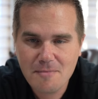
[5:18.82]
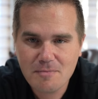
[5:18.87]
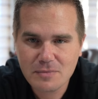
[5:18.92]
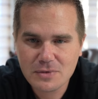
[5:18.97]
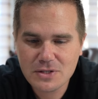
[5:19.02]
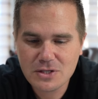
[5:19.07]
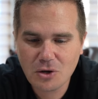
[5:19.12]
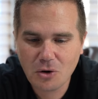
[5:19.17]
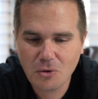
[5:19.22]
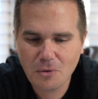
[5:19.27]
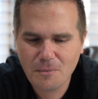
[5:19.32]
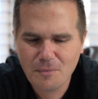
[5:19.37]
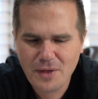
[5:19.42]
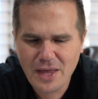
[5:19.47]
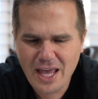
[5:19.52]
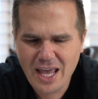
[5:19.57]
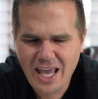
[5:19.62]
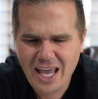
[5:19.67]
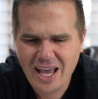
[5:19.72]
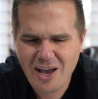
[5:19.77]
So
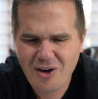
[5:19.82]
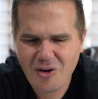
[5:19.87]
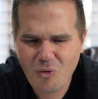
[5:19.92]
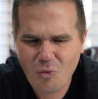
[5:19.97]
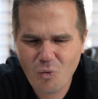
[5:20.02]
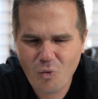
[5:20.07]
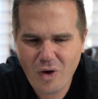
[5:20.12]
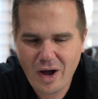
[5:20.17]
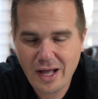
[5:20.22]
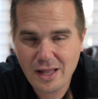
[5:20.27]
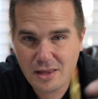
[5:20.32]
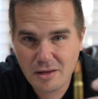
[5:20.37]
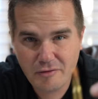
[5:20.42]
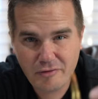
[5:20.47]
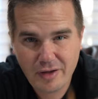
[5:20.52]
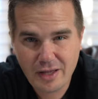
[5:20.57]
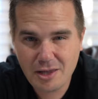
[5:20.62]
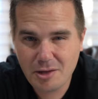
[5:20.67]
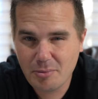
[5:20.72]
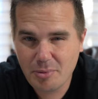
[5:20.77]
while
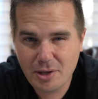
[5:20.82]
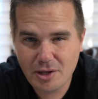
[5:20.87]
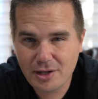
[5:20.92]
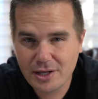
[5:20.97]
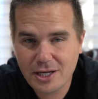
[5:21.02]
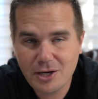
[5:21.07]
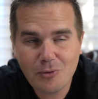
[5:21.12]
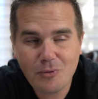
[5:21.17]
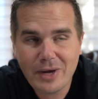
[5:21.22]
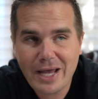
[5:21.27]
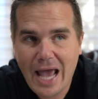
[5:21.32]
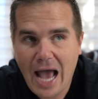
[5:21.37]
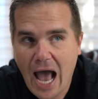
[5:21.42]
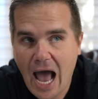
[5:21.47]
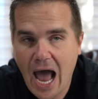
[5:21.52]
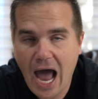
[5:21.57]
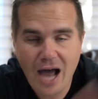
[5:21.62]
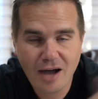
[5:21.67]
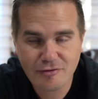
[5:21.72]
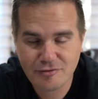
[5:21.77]
availability, we
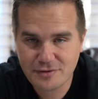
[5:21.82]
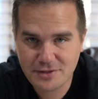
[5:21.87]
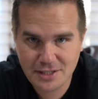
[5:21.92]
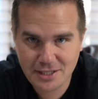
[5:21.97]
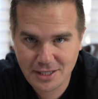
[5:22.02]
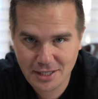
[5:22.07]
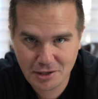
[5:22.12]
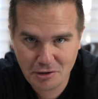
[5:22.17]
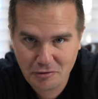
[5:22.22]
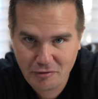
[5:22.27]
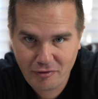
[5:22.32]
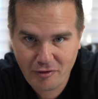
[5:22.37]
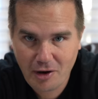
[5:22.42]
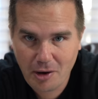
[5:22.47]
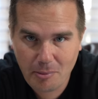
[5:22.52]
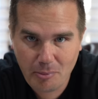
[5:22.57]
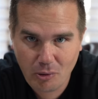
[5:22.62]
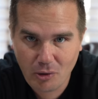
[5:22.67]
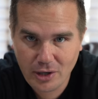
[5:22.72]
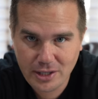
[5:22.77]
have to give
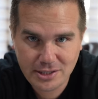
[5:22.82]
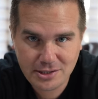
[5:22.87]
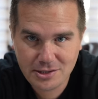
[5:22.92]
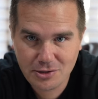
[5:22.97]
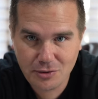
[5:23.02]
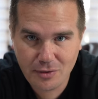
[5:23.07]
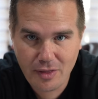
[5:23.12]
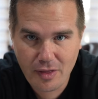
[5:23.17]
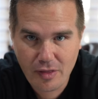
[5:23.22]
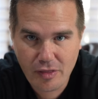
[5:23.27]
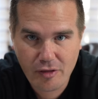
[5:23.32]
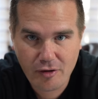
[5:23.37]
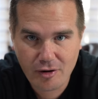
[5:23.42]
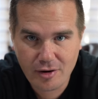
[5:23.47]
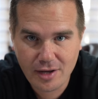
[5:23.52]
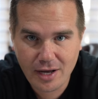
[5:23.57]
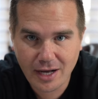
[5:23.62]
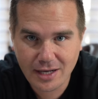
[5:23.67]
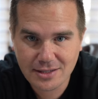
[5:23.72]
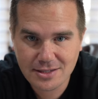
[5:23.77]
a point to the
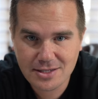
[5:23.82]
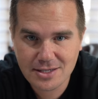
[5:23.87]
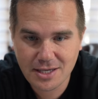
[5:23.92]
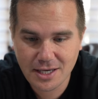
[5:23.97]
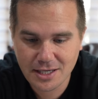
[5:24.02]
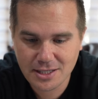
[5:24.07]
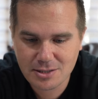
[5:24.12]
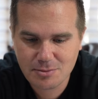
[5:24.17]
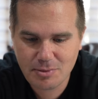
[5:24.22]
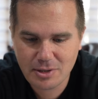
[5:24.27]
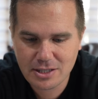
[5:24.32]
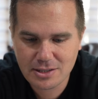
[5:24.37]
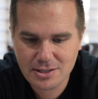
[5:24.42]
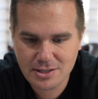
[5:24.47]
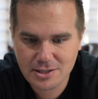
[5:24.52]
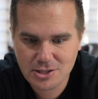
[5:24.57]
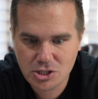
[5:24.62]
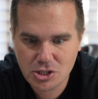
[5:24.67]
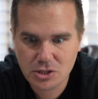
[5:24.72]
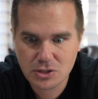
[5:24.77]
.30-06 because
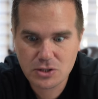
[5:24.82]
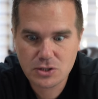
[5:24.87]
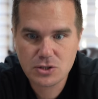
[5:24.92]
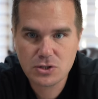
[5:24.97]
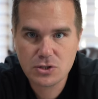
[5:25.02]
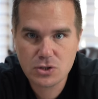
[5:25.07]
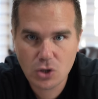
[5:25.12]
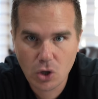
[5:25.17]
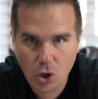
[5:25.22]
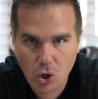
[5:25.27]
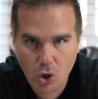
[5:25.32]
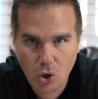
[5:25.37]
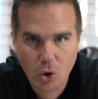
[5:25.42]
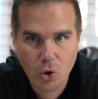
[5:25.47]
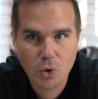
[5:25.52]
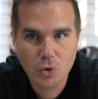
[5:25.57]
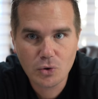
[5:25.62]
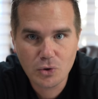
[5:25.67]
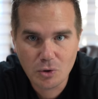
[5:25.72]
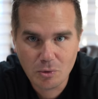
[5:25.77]
it's just
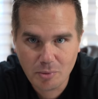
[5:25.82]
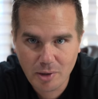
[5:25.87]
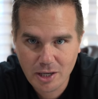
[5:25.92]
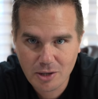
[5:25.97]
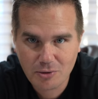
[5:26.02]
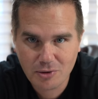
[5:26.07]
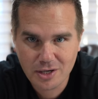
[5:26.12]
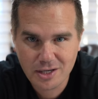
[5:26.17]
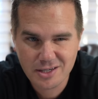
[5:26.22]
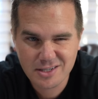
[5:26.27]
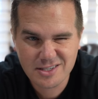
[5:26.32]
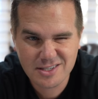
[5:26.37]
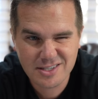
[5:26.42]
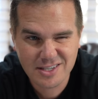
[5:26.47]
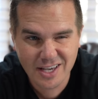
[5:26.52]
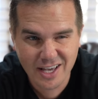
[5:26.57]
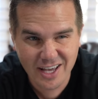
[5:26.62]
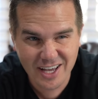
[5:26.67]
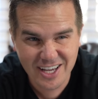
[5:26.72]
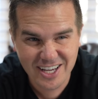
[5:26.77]
so ubiquitous,
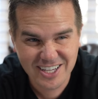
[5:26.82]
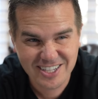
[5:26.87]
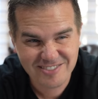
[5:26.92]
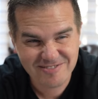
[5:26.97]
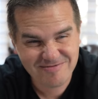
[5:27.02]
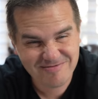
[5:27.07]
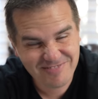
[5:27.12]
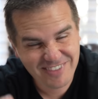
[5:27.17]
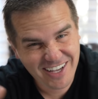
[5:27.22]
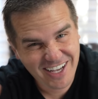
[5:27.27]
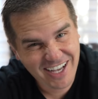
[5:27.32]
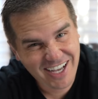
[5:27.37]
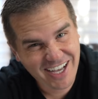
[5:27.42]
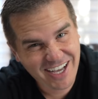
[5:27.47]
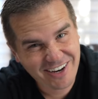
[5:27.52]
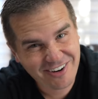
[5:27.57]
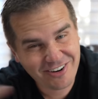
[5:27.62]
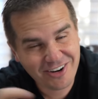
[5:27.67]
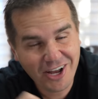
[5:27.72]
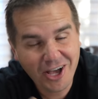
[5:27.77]

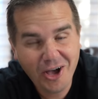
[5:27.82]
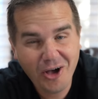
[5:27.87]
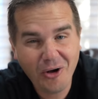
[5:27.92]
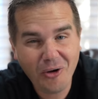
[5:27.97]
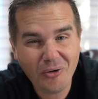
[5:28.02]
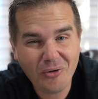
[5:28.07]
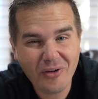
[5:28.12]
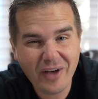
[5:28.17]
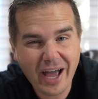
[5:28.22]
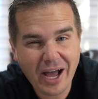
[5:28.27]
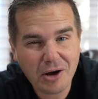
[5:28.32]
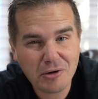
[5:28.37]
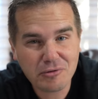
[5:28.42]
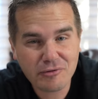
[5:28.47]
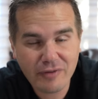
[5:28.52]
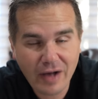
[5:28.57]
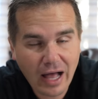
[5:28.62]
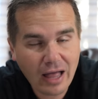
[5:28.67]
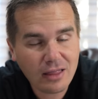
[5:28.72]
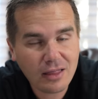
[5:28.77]
I don't know how
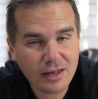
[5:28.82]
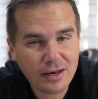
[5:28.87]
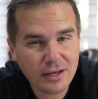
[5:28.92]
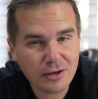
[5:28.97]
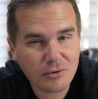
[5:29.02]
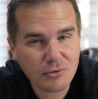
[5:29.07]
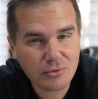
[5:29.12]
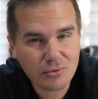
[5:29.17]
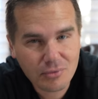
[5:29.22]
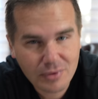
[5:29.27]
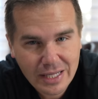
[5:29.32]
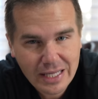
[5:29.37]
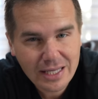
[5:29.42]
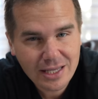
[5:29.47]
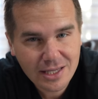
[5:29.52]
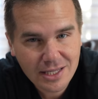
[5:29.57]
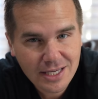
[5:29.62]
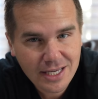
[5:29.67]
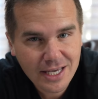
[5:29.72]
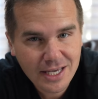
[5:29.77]
valid it
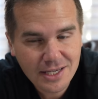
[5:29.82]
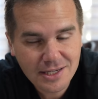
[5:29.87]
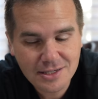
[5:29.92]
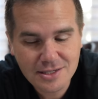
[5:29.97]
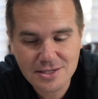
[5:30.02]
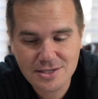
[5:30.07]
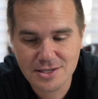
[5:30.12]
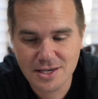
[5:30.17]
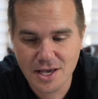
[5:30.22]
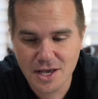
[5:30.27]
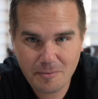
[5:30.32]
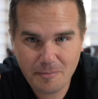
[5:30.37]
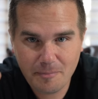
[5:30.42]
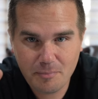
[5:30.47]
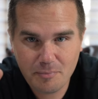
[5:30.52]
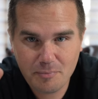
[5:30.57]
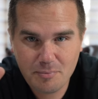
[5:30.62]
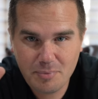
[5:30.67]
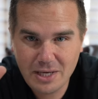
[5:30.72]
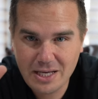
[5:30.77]
really is,
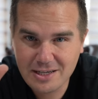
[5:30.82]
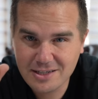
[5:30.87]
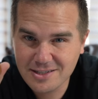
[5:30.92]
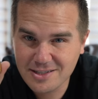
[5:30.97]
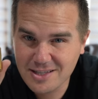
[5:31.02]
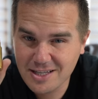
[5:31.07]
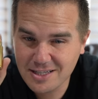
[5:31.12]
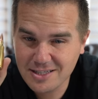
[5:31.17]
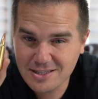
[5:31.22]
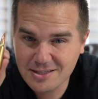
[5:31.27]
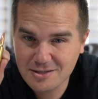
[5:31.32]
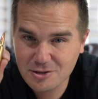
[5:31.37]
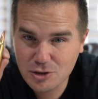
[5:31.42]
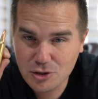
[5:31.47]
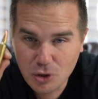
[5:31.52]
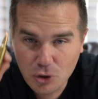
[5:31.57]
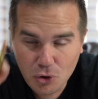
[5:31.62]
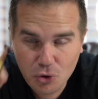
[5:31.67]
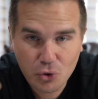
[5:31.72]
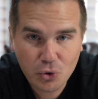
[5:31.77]
because this
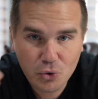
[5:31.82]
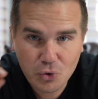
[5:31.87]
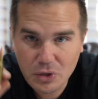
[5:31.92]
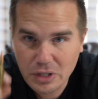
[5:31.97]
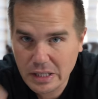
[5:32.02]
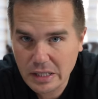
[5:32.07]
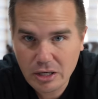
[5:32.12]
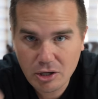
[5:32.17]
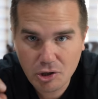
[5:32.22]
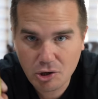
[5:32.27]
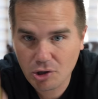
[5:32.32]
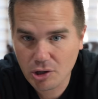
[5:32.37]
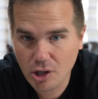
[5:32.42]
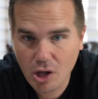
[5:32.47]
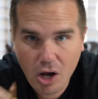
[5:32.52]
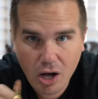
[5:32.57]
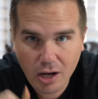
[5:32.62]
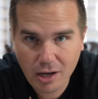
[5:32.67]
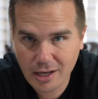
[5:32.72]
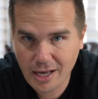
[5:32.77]

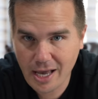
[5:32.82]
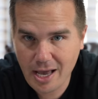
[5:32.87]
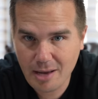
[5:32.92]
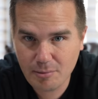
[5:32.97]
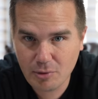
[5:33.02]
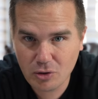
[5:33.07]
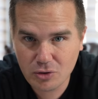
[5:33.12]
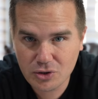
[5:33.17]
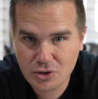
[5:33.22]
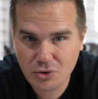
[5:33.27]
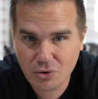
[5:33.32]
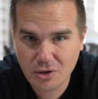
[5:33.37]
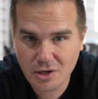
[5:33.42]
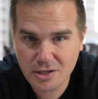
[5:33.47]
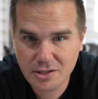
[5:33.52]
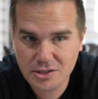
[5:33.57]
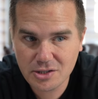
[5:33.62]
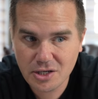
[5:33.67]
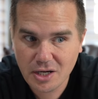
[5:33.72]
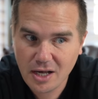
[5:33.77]
2-year-long ammo
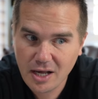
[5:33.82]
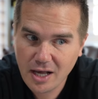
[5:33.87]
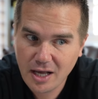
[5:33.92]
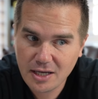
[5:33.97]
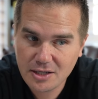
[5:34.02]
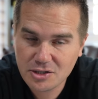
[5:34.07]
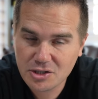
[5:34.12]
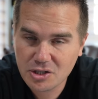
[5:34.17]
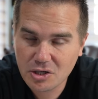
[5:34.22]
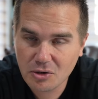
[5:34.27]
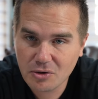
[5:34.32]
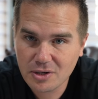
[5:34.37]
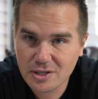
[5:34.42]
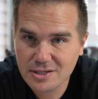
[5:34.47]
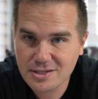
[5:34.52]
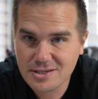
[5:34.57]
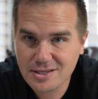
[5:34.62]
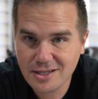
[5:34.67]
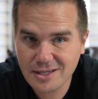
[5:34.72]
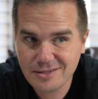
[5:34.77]
shortage has showed
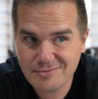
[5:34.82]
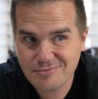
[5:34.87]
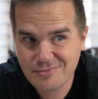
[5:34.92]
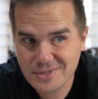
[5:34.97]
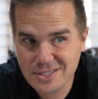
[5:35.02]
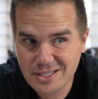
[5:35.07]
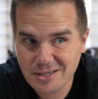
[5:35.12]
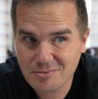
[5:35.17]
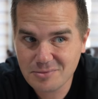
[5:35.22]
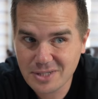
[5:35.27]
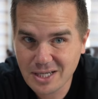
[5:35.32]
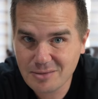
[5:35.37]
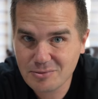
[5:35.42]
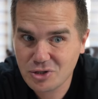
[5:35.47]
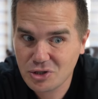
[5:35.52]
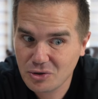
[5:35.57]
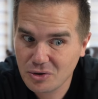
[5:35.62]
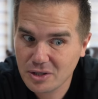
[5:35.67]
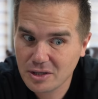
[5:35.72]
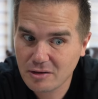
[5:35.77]
us that sometimes
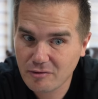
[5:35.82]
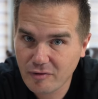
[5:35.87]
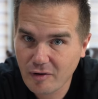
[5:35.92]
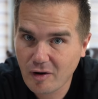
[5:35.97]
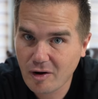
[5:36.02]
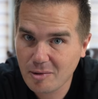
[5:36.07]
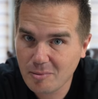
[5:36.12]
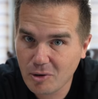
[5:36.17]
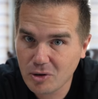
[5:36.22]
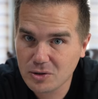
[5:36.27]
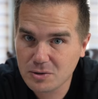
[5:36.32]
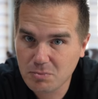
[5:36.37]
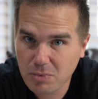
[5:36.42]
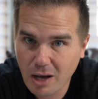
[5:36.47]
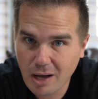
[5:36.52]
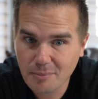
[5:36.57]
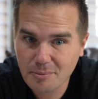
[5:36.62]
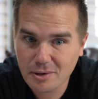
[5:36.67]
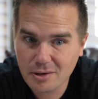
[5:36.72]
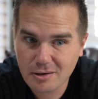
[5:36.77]
shooting the very most
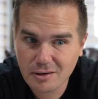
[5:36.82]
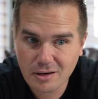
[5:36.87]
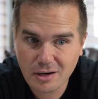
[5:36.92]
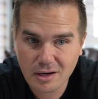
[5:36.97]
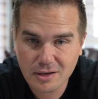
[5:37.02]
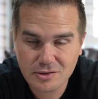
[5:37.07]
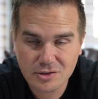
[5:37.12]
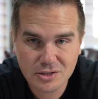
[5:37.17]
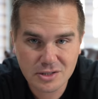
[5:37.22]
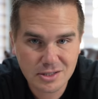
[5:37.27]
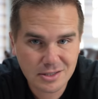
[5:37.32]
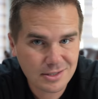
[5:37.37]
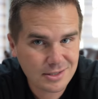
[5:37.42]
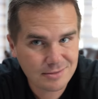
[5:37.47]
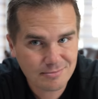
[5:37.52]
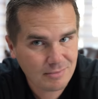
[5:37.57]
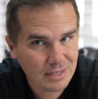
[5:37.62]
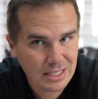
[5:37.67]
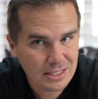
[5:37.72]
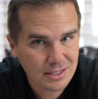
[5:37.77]
popular
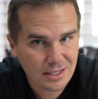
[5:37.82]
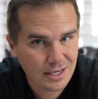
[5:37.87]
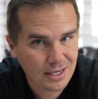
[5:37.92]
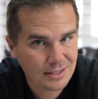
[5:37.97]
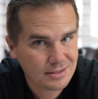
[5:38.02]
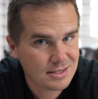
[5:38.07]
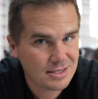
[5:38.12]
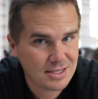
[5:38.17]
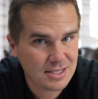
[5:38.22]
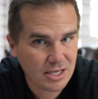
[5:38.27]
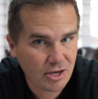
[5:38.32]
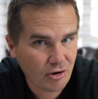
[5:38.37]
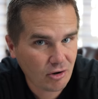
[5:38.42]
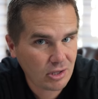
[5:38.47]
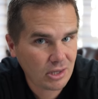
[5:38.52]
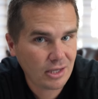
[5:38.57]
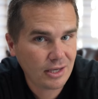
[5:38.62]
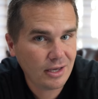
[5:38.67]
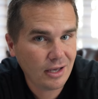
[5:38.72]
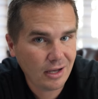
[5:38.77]
cartridges isn't
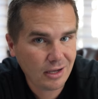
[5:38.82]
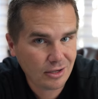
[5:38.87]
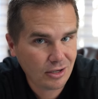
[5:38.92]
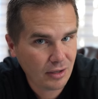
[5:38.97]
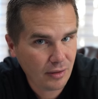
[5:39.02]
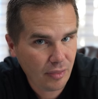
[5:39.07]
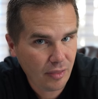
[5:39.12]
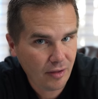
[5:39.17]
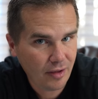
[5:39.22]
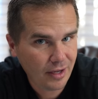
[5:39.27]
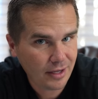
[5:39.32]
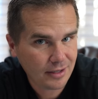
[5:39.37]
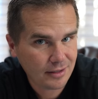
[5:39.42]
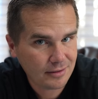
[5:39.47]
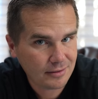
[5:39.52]
necessarily a good thing.